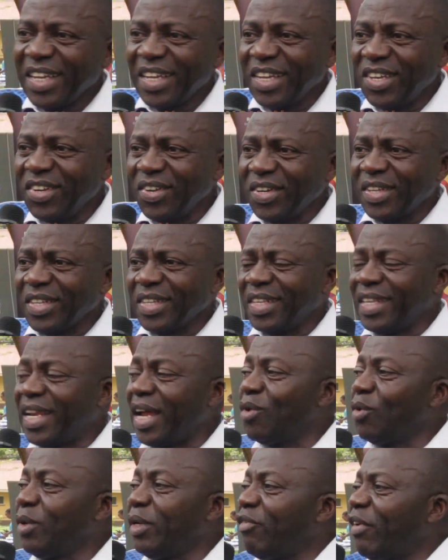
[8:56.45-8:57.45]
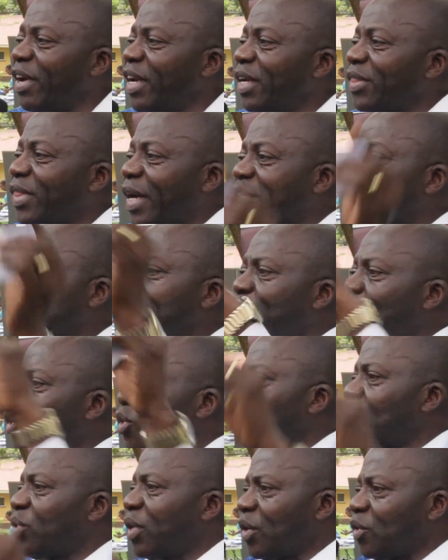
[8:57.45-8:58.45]
Then I divided 13
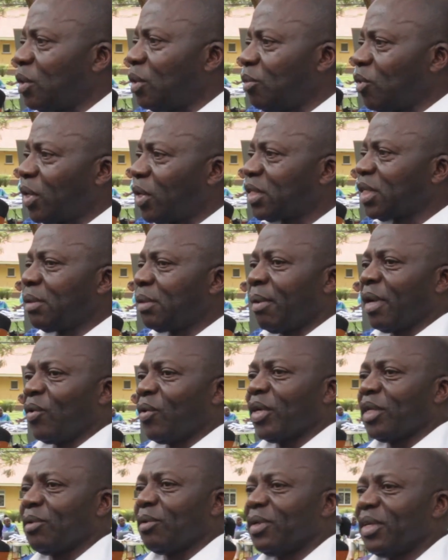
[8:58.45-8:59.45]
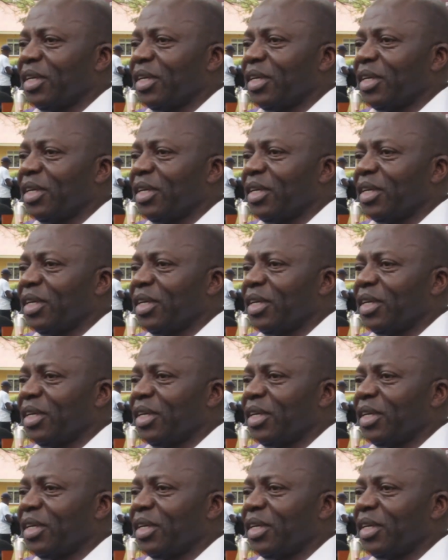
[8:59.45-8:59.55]
billion with 300 million and said, my wait.